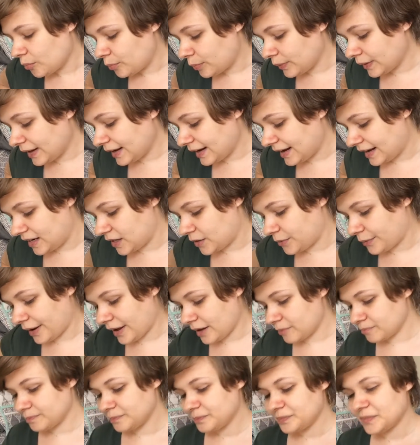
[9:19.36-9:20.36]
But
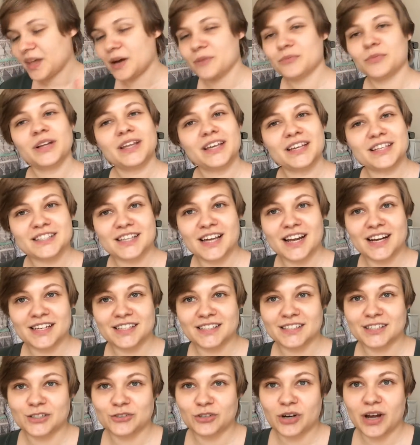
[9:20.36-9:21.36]
anyway, I'm really
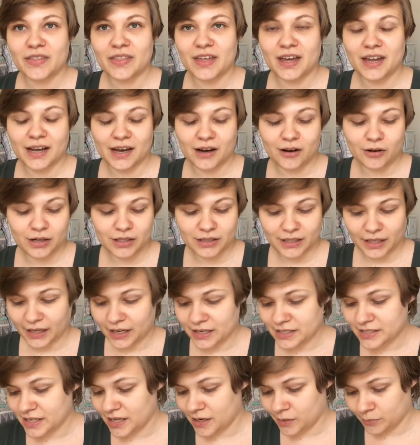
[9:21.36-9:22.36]
excited to try that out. And
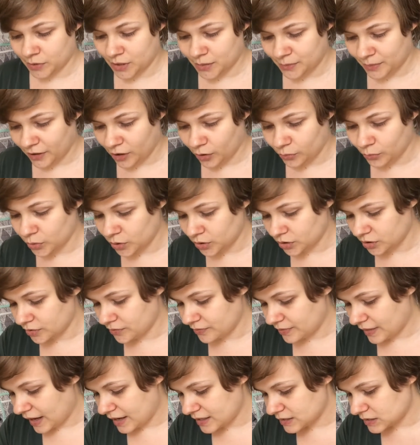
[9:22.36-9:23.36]
like I said, I'm going to make a roller
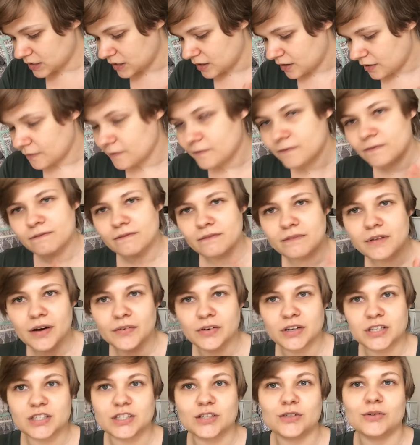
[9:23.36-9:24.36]
of that
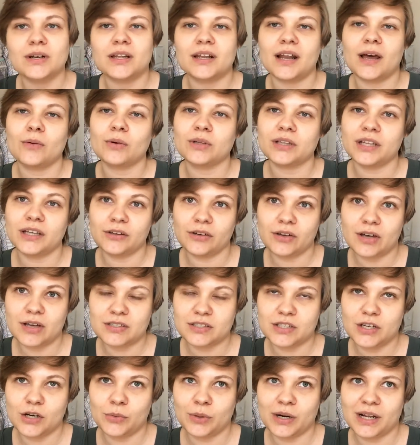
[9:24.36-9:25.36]
very soon, and I will let you
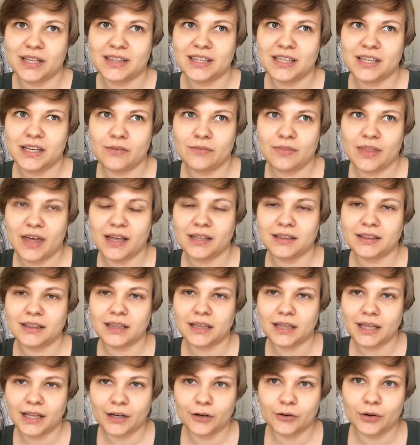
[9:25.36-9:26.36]
guys know what I think of that
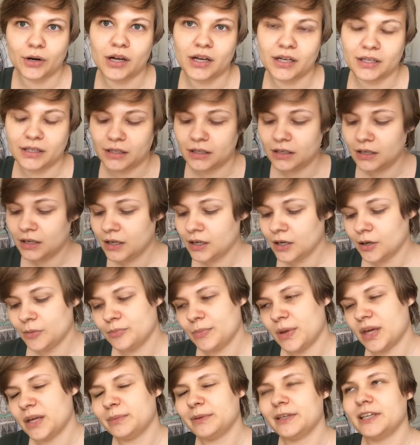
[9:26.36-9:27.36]
later on.
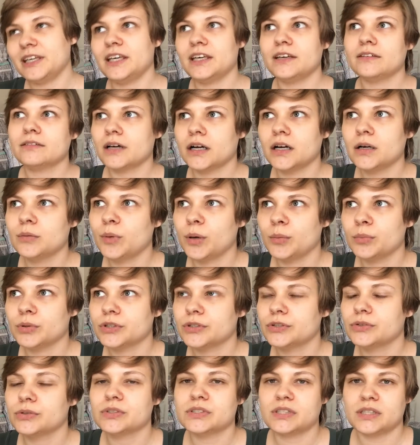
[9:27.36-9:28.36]
Maybe if I remember
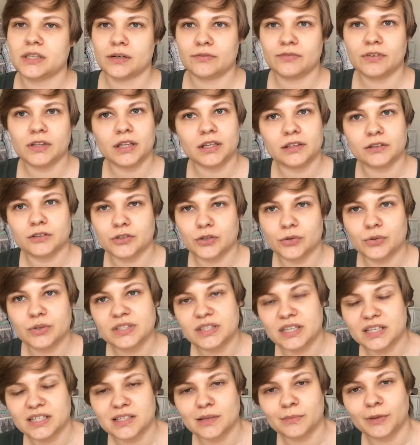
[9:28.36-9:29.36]
to, because I feel like there's
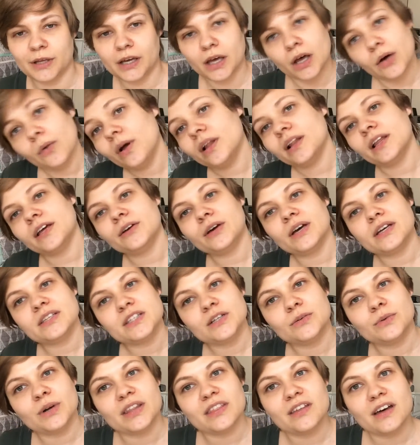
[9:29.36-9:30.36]
always things I'm like, oh, I'll let you
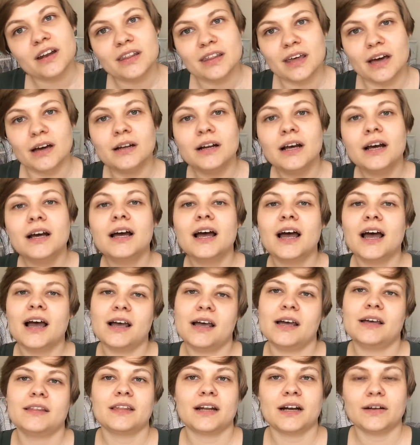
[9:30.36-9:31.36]
guys know what I thought of that.
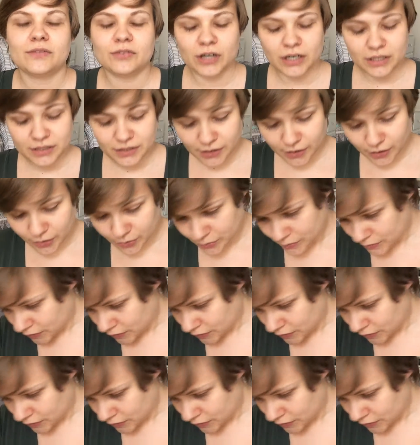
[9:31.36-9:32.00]
And then I forget to tell you.